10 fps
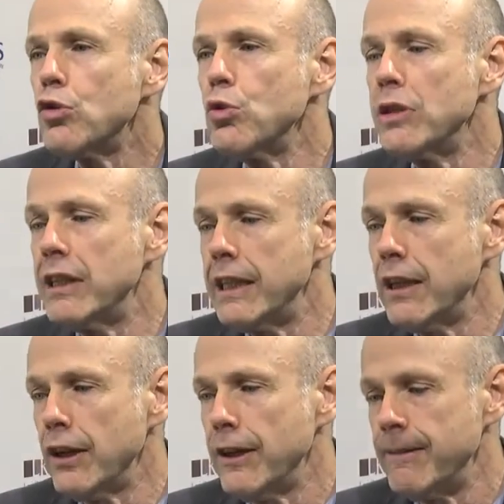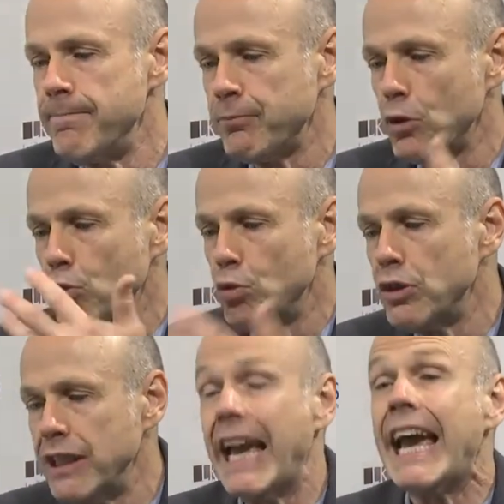to
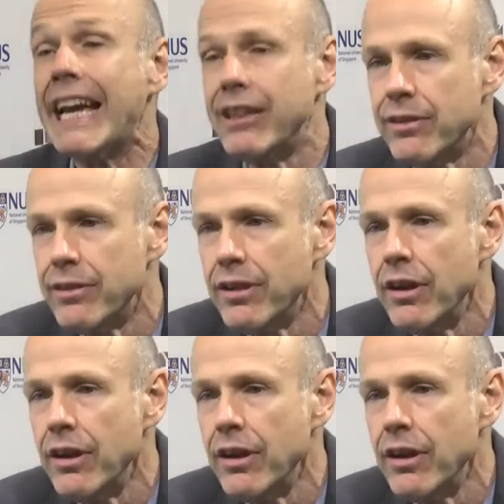the head